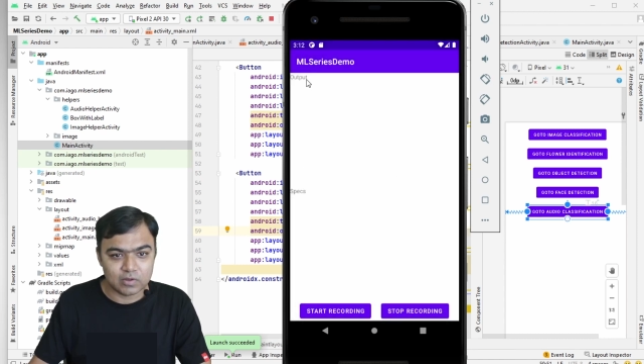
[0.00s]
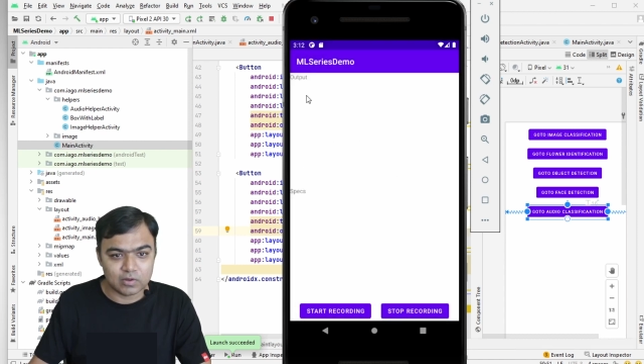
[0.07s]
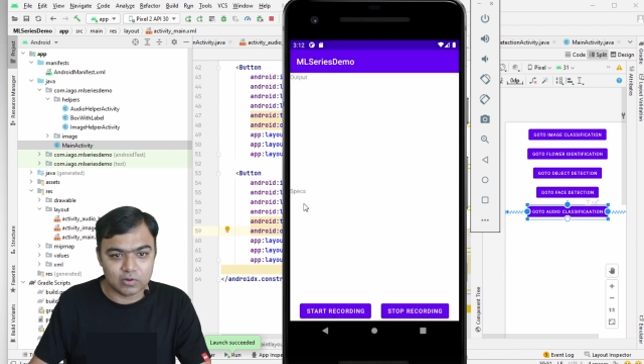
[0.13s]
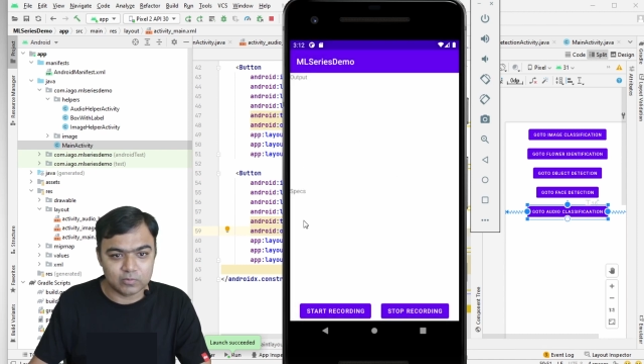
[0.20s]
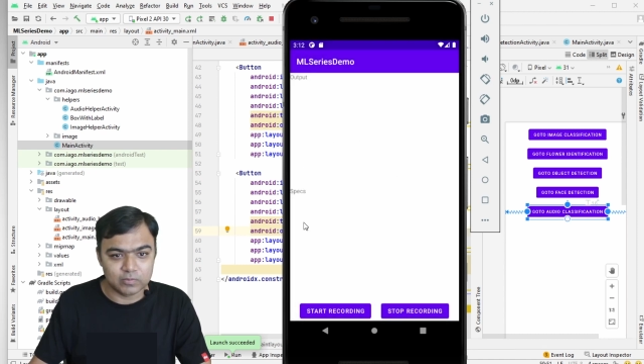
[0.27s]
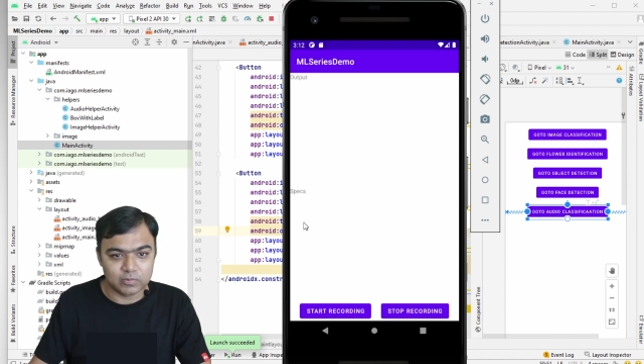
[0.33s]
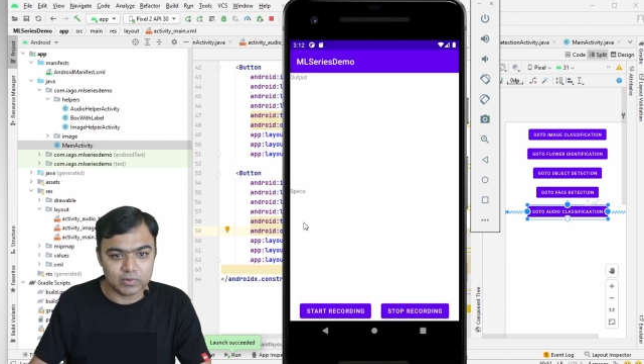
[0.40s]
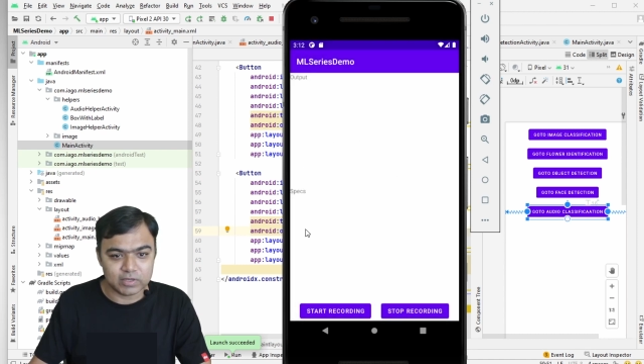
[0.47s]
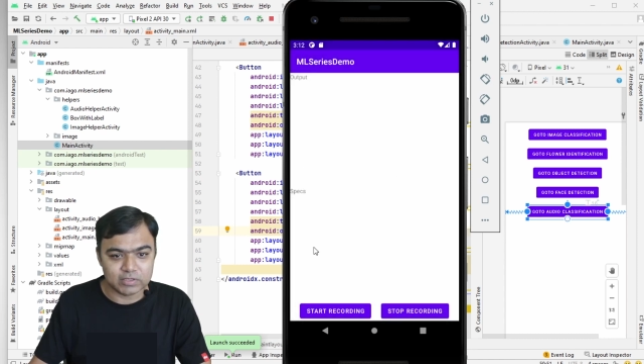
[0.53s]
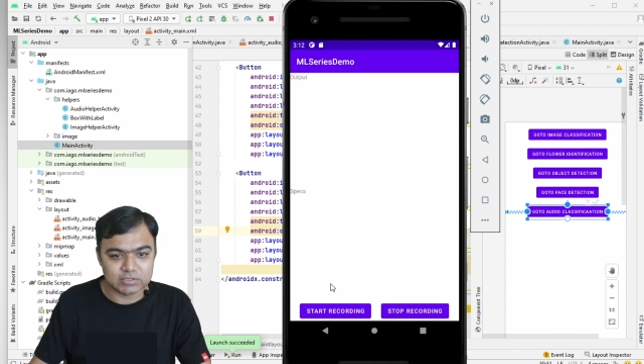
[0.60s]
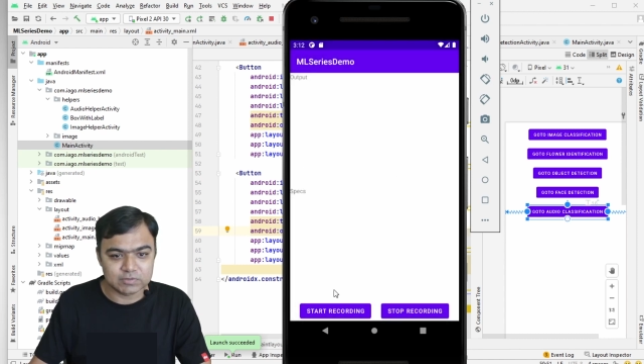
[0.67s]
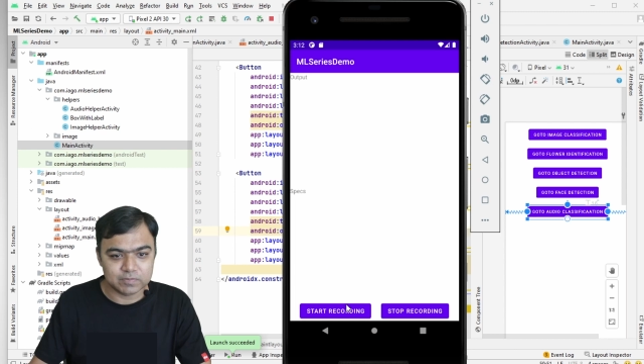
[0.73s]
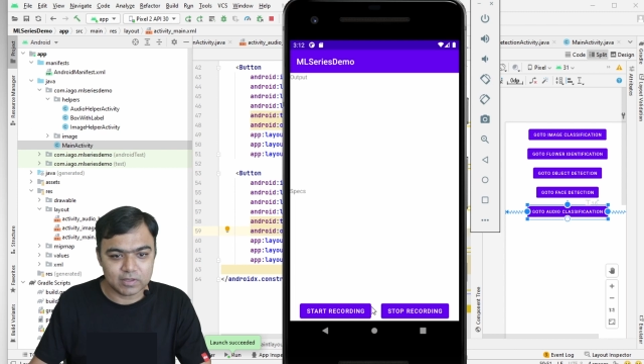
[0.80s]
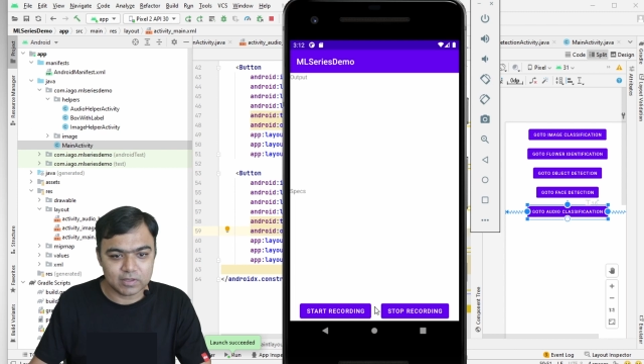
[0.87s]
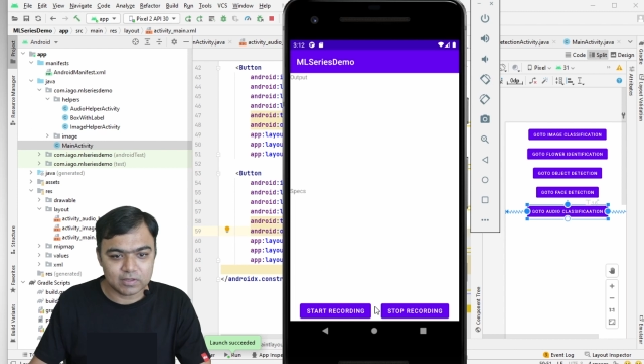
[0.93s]
output and
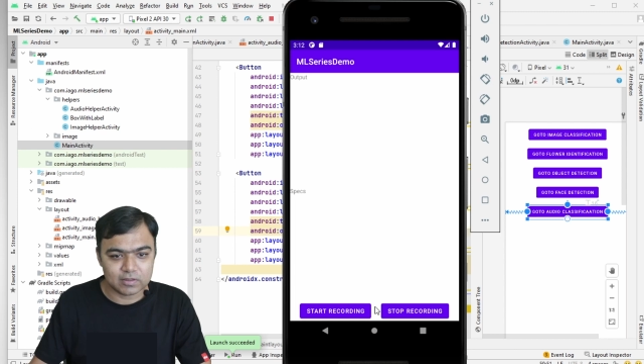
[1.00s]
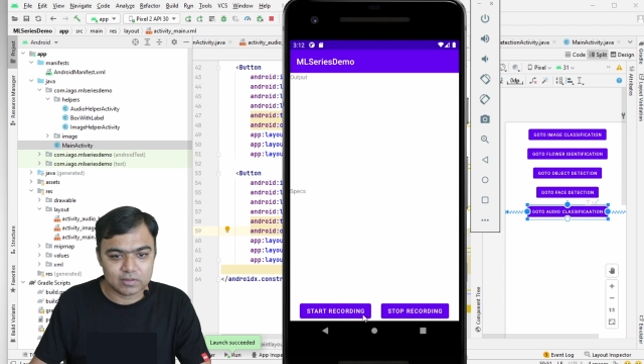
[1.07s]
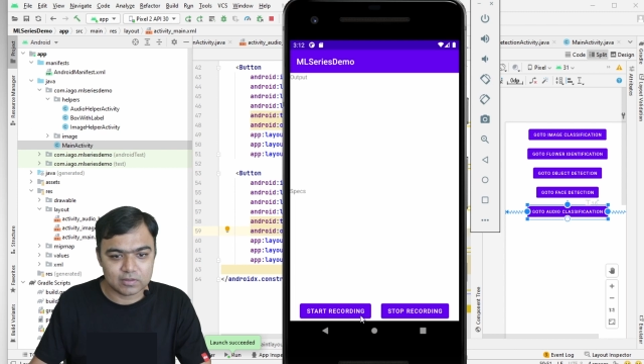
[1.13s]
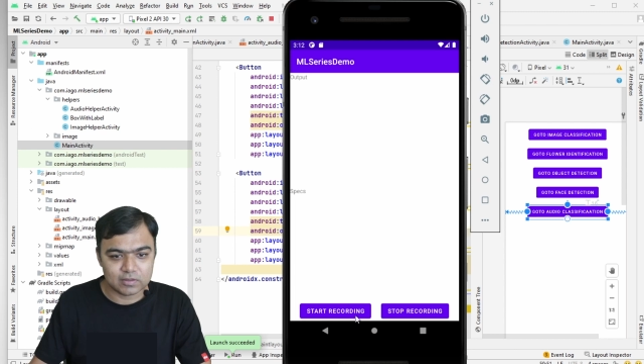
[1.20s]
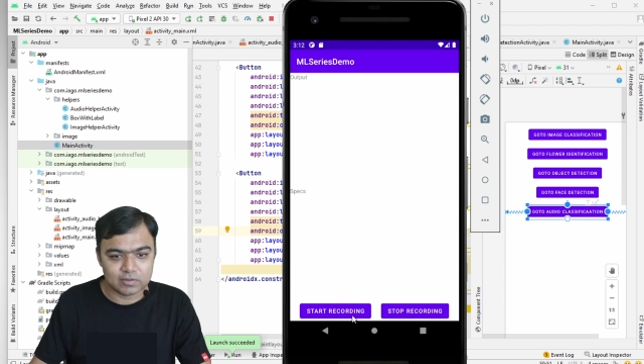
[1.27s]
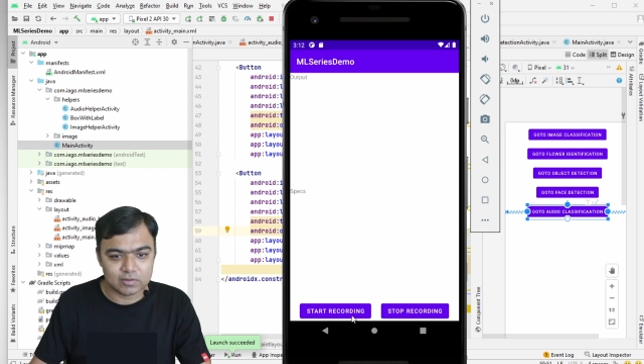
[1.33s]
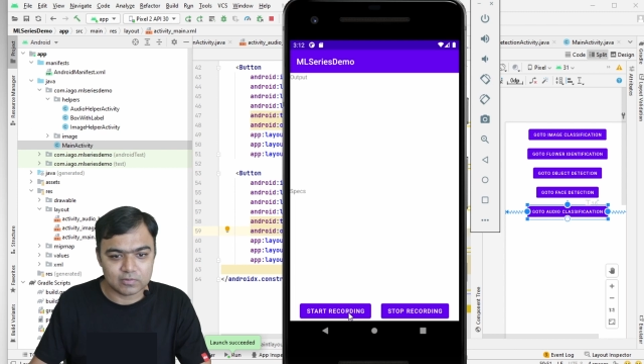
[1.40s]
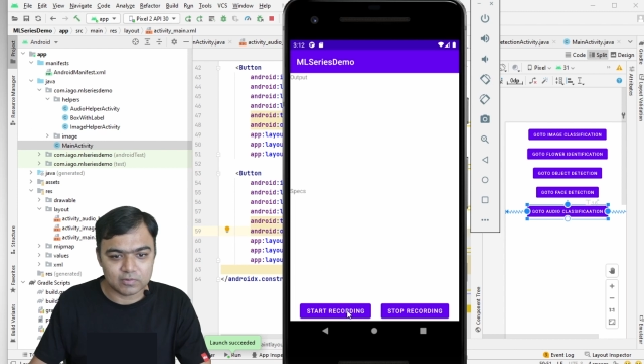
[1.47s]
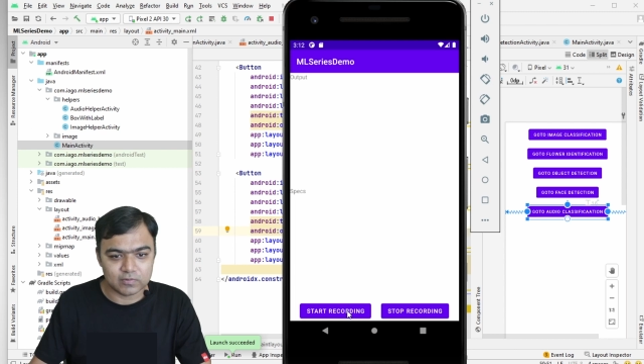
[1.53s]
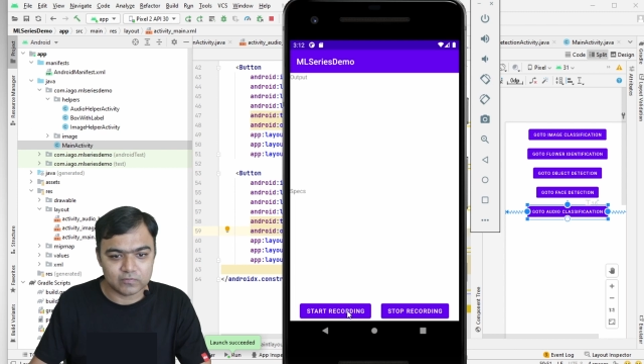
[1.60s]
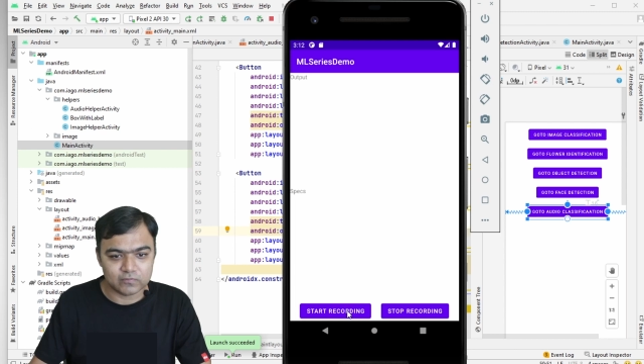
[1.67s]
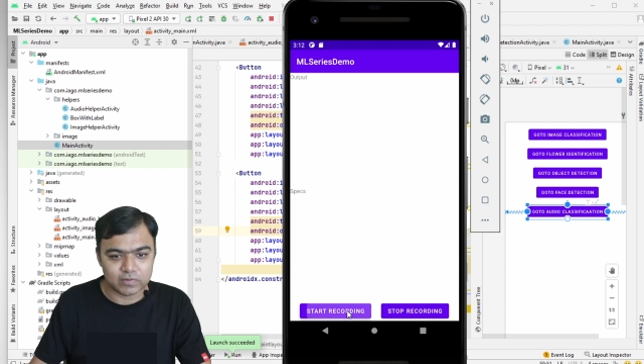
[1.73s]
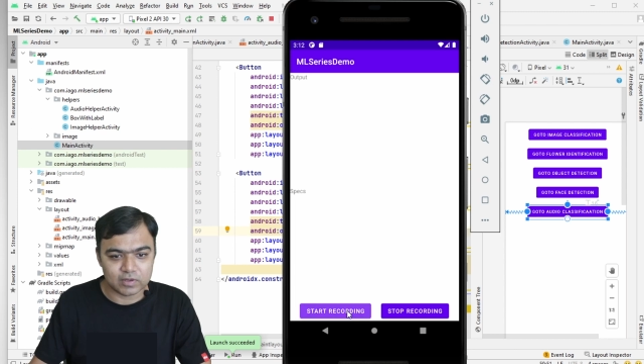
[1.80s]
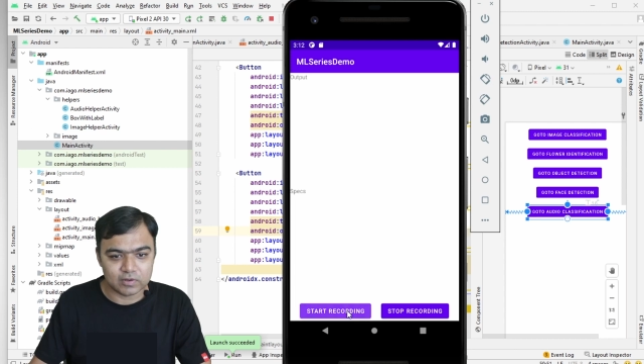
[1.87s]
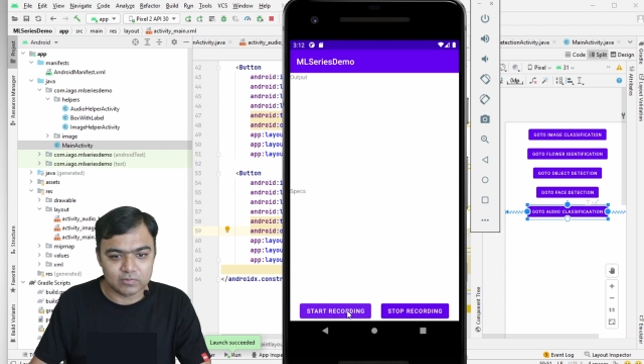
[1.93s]
specs. So if I